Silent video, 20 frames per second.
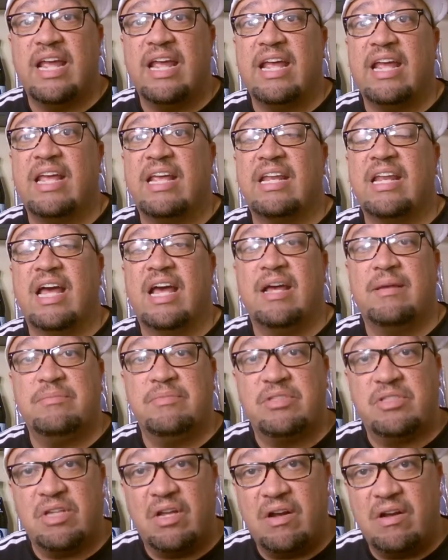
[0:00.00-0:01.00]
and
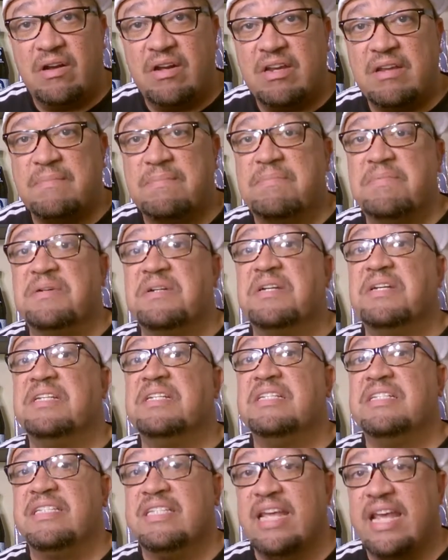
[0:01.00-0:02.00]
I'm sorry,
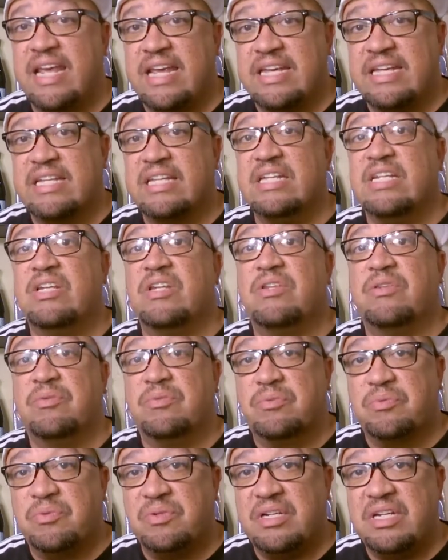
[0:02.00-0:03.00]
but Taken
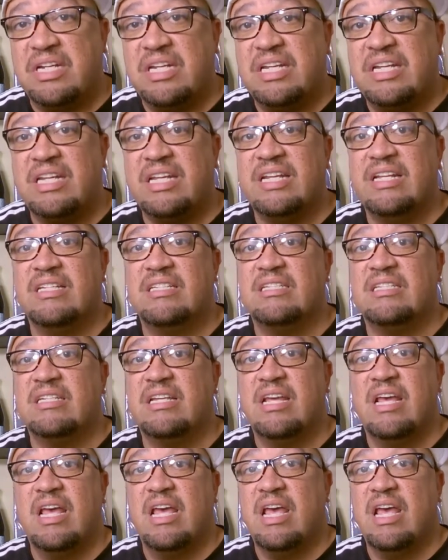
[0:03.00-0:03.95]
3 is